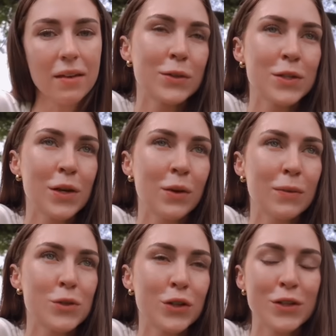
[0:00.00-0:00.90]
Also,
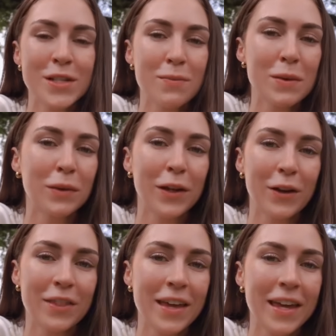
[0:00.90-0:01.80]
I'm sure there's some people that
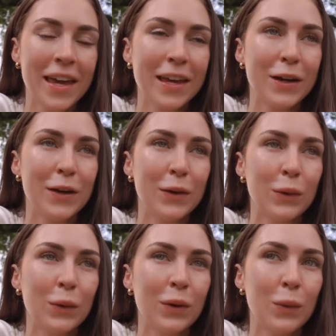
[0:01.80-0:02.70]
are thinking,
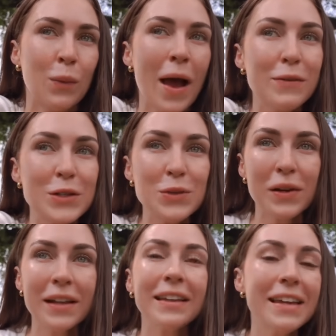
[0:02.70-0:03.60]
why would you
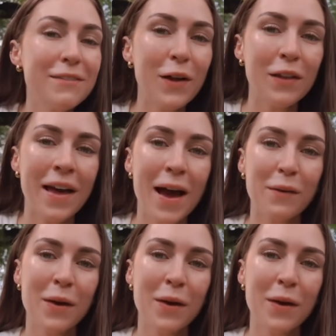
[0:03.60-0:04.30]
want to leave all that?